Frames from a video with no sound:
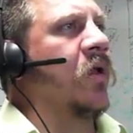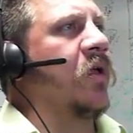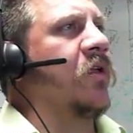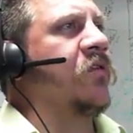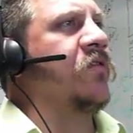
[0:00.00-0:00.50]
in
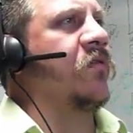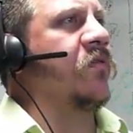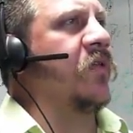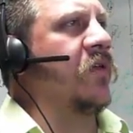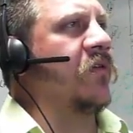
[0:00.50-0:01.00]
each
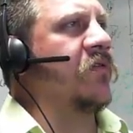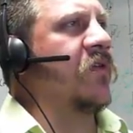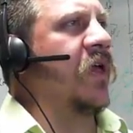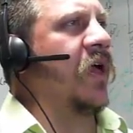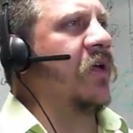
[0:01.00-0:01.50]
of these
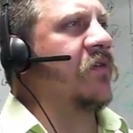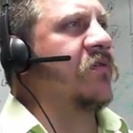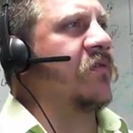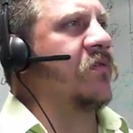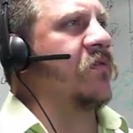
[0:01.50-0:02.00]

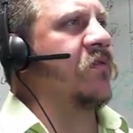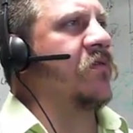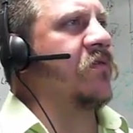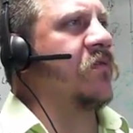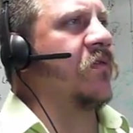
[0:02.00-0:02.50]

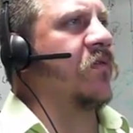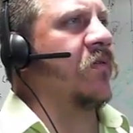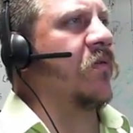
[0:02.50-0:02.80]
cases